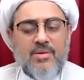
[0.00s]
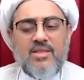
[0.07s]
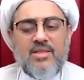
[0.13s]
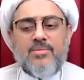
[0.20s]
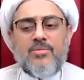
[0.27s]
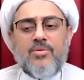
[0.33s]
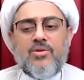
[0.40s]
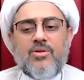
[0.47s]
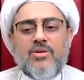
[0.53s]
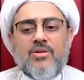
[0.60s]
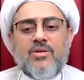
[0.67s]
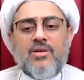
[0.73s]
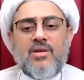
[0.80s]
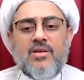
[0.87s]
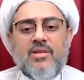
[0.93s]
There's a book,
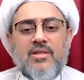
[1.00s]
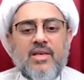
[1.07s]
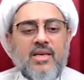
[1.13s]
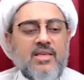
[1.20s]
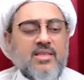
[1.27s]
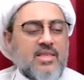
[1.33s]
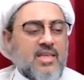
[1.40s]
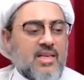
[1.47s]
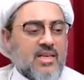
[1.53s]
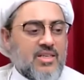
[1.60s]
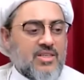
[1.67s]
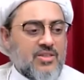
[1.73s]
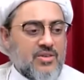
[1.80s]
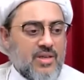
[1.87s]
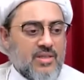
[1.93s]
there is an
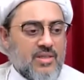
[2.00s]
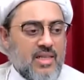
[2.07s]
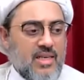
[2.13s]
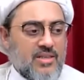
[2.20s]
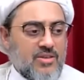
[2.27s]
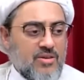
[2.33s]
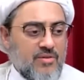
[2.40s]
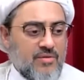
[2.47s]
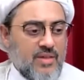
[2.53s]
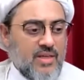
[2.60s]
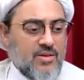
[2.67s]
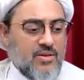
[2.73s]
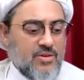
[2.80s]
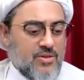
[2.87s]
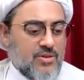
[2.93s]
English translation of
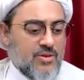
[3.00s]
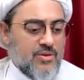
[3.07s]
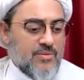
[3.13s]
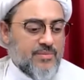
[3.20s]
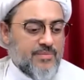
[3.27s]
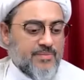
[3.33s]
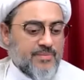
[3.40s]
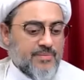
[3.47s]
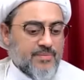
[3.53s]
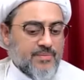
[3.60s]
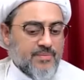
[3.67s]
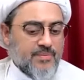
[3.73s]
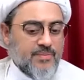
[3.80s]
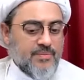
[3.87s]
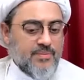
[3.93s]
that also,
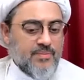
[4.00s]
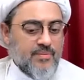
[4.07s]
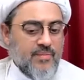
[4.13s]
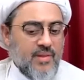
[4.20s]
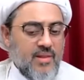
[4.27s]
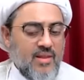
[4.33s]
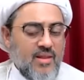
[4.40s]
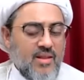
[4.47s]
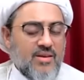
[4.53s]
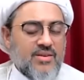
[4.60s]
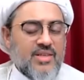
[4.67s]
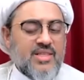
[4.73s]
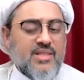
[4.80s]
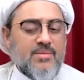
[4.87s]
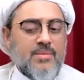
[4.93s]

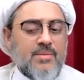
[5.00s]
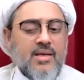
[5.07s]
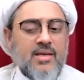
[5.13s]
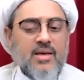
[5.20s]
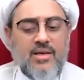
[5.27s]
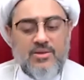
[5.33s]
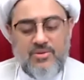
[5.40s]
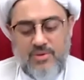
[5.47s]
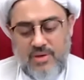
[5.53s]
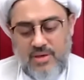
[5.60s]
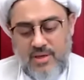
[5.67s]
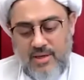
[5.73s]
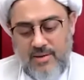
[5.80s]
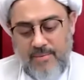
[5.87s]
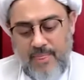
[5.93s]
written by
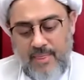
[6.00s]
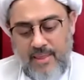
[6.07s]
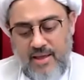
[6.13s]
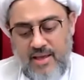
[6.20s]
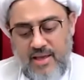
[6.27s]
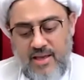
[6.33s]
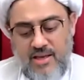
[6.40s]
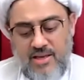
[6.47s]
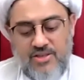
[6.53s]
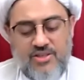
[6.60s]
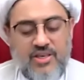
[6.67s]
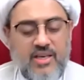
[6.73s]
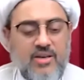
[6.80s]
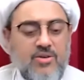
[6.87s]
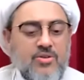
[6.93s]
Ayatollah
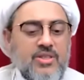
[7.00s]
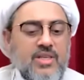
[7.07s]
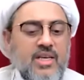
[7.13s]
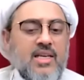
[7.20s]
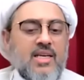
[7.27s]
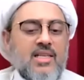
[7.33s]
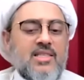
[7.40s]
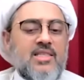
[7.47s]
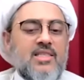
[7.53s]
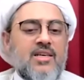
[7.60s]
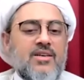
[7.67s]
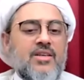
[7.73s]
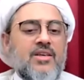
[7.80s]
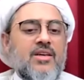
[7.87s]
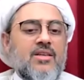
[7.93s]
Sheikh Hussein
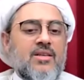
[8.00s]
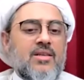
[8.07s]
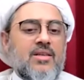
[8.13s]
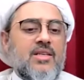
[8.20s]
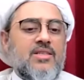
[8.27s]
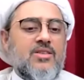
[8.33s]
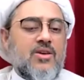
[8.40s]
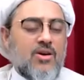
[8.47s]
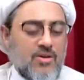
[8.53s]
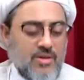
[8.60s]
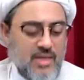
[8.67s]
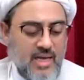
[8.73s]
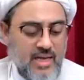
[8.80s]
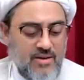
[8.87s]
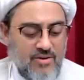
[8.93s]
Ansarian. It's
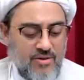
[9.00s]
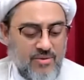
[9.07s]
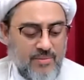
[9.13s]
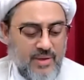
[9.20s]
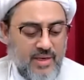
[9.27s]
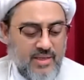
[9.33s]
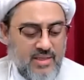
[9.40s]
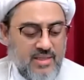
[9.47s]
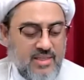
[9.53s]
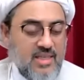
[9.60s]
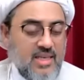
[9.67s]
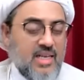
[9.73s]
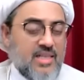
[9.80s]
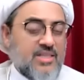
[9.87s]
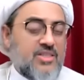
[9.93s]
called Ahlul Bayt, the
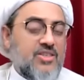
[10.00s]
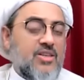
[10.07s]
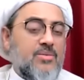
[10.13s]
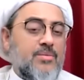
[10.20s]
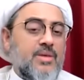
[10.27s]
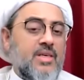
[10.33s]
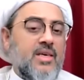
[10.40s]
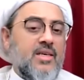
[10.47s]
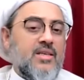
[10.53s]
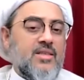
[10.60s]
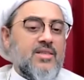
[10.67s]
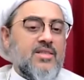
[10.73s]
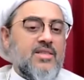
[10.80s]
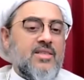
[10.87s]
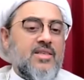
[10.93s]
Celestial Beings.